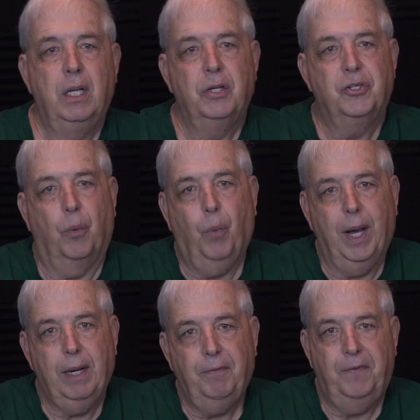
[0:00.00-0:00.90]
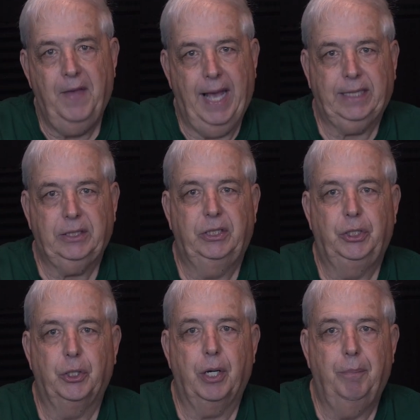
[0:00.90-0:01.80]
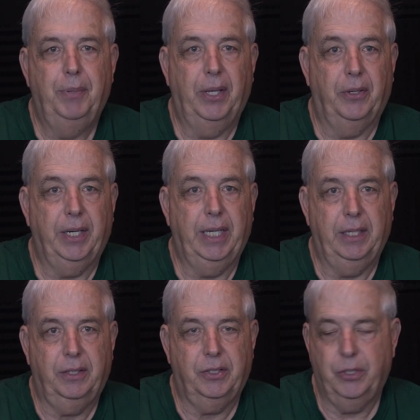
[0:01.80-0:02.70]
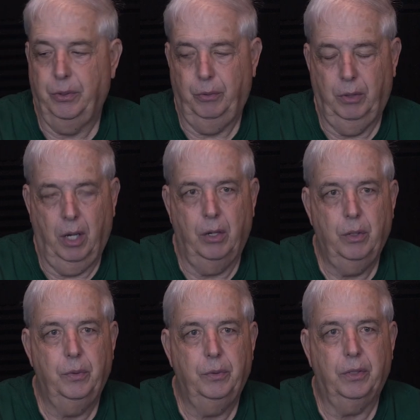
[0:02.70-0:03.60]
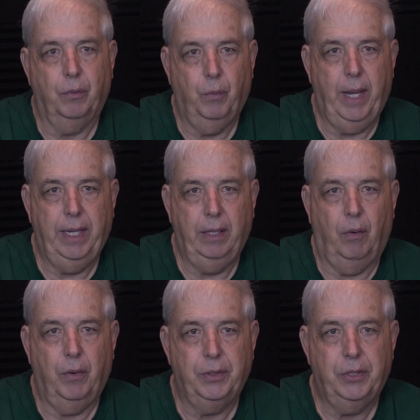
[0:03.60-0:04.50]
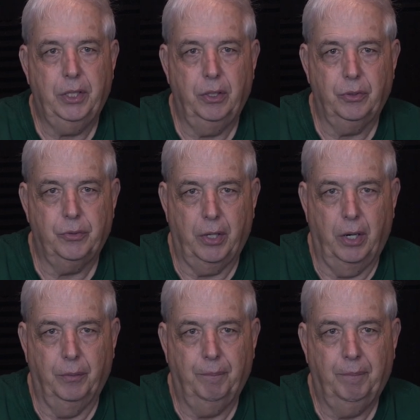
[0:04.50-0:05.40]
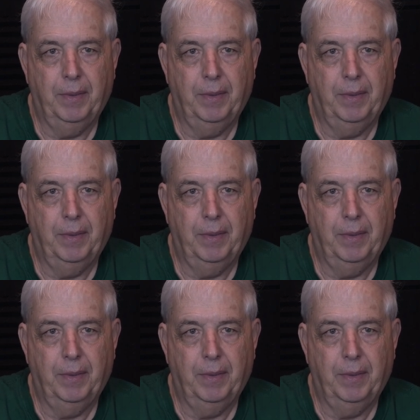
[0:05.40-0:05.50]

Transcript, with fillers: So what affects your ability to load weight onto your drone?